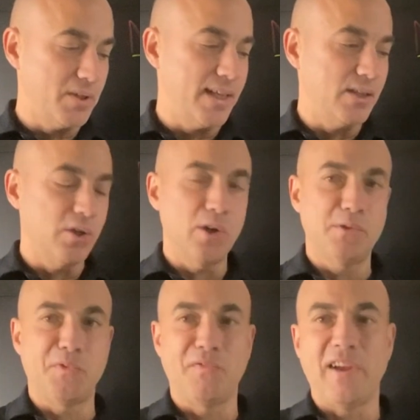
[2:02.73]
of these
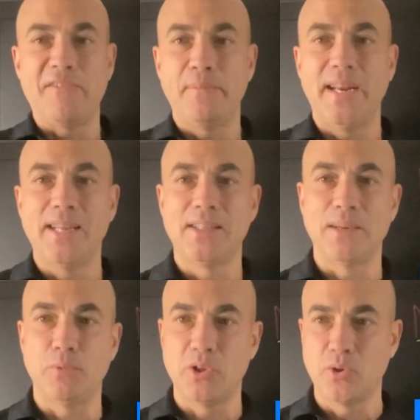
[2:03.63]
nerves for 5 minutes,
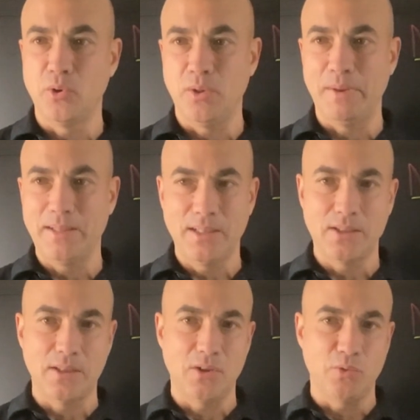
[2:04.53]
and what's cool about
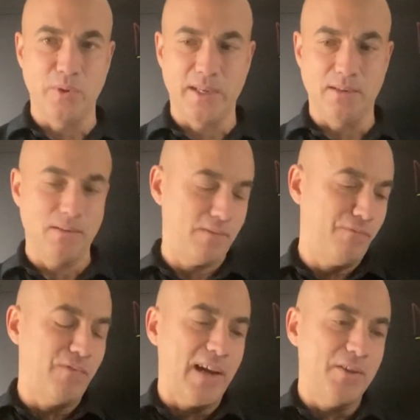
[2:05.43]
this is we can
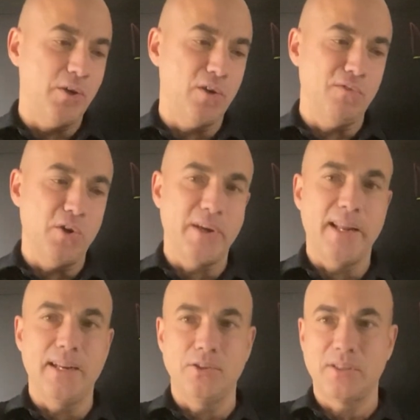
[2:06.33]
find the nerve
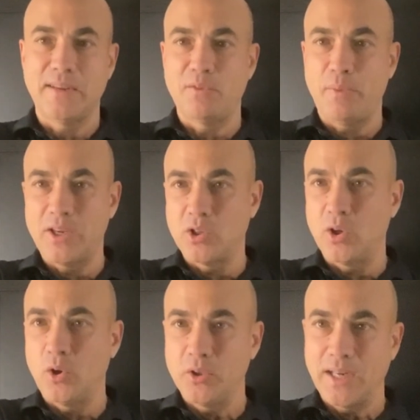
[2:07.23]
located and just have the patient
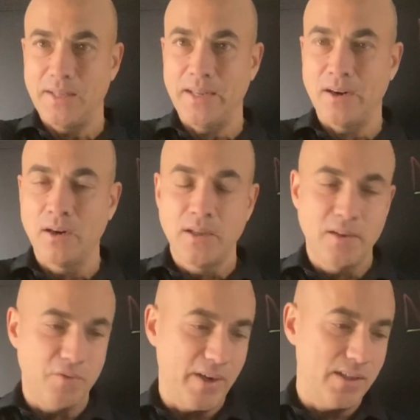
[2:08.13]
hold it on there,
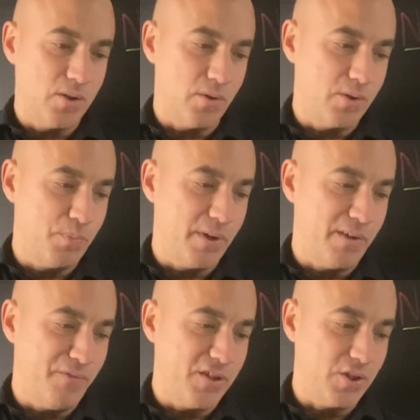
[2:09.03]
right? So it's pretty
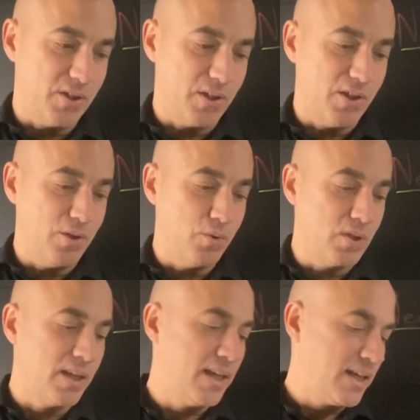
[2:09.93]
efficient to use.
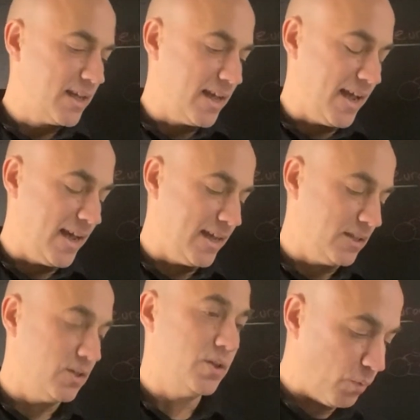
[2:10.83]

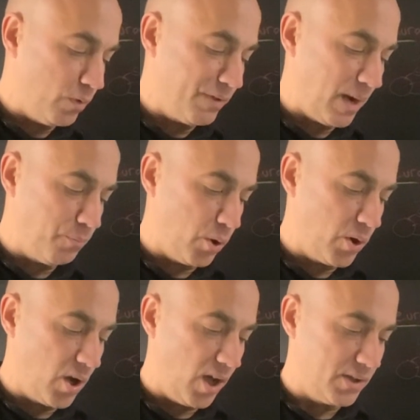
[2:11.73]
And we've got
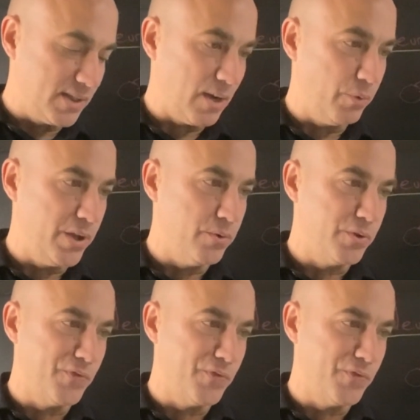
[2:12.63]
protocols that we use